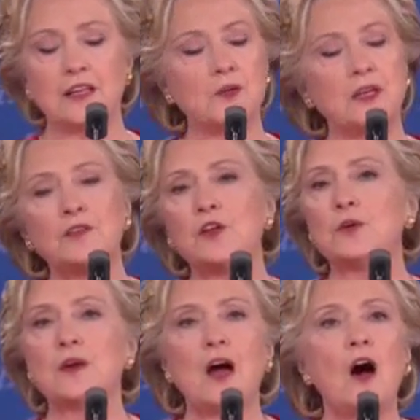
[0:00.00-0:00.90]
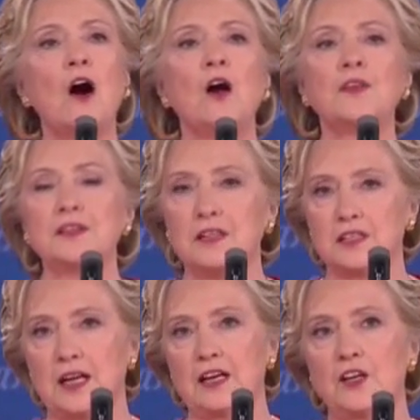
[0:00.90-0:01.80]
They don't give you all the
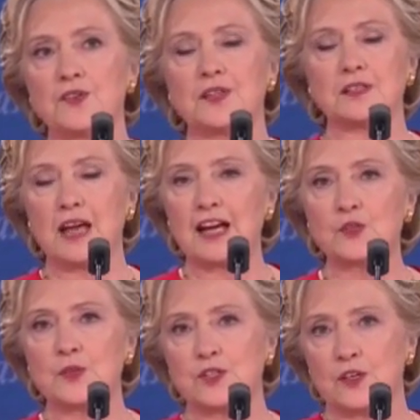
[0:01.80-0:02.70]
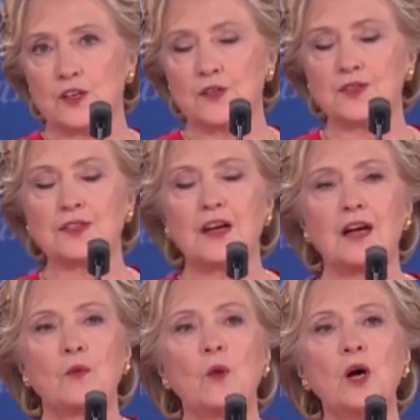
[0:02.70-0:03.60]
details that tax returns
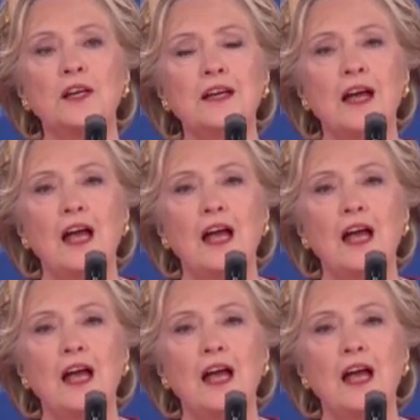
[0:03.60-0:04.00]
would.